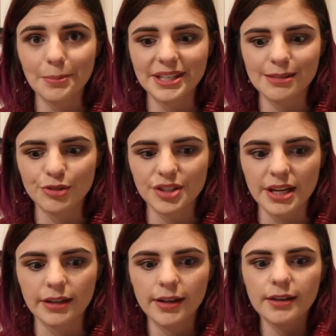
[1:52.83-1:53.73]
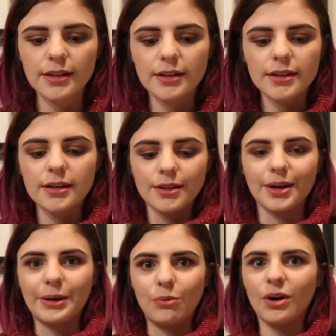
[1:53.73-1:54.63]
because I'm just like
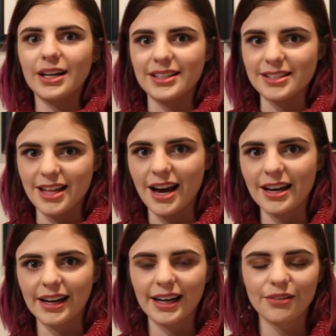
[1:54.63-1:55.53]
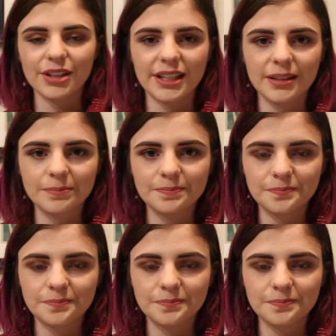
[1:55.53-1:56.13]
what is that, and I get really